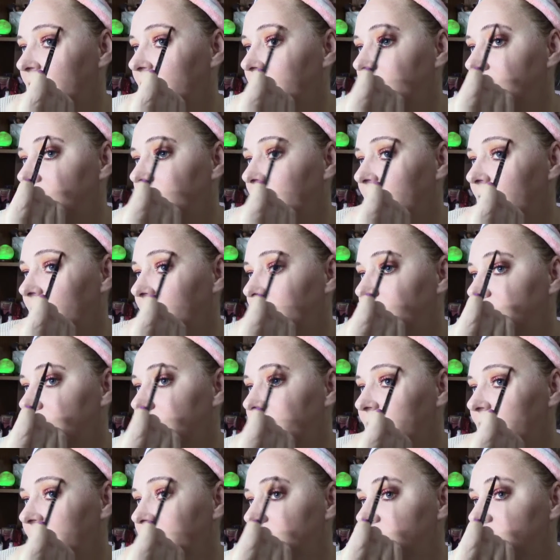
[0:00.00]

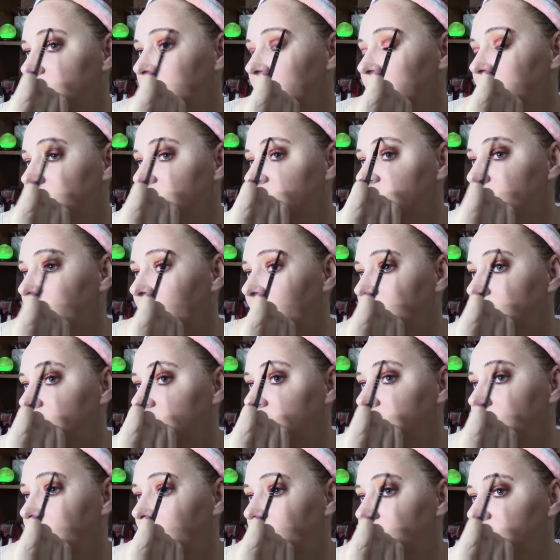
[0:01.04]
and you just want your
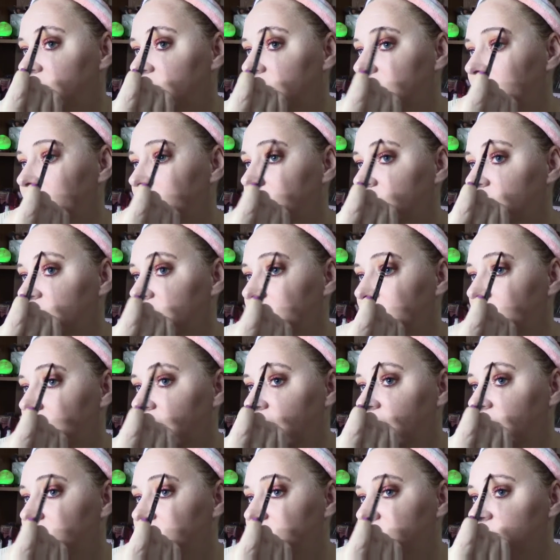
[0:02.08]
brows to look
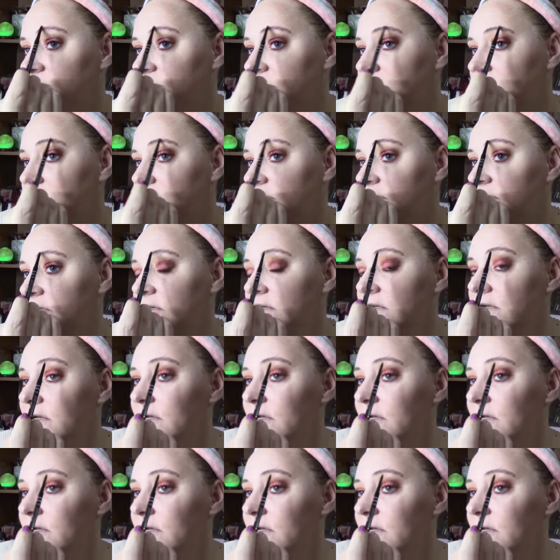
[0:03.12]
natural